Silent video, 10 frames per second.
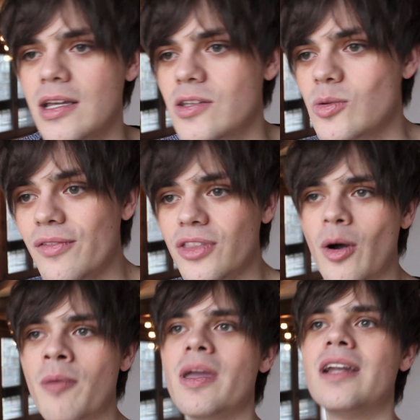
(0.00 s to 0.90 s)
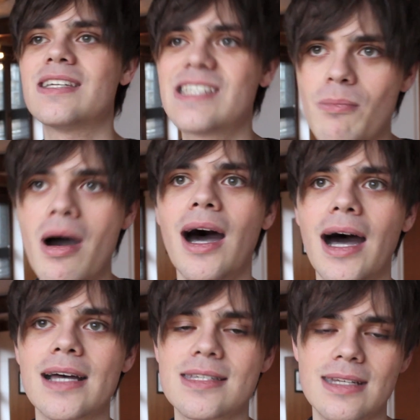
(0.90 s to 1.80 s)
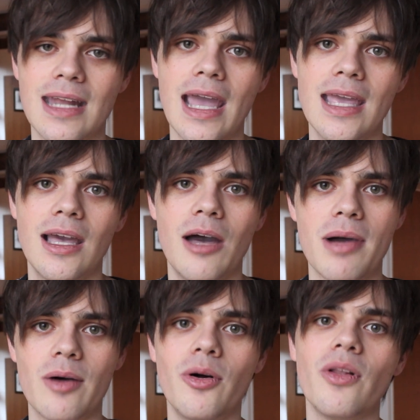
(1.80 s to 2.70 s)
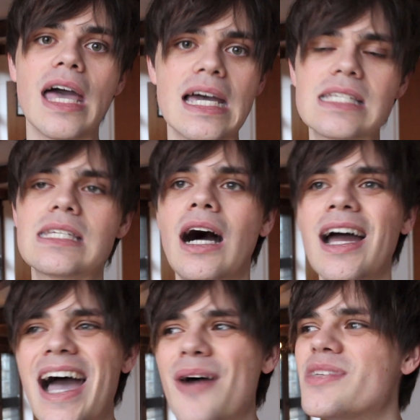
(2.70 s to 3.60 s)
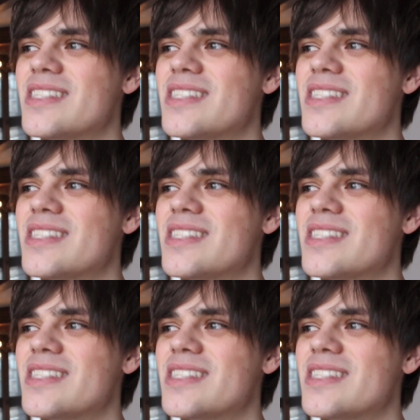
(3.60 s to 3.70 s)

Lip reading: So even though I'm being a smart ass today about all this, I am